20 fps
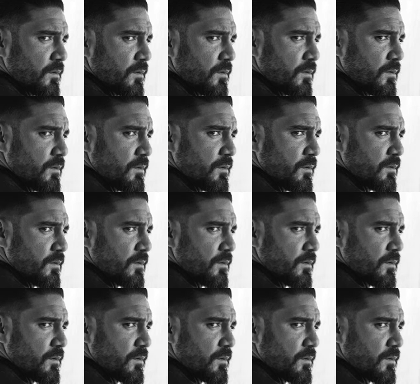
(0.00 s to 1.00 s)

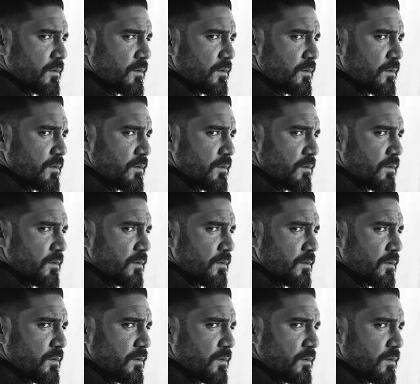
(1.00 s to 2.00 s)

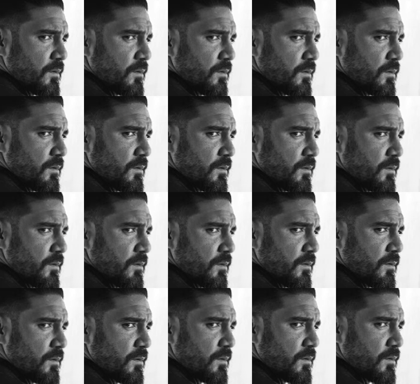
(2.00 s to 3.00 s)

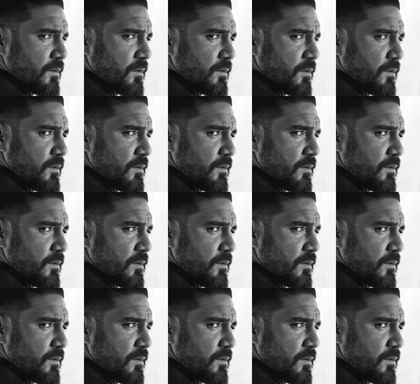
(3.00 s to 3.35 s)
No words are spoken by the person on screen.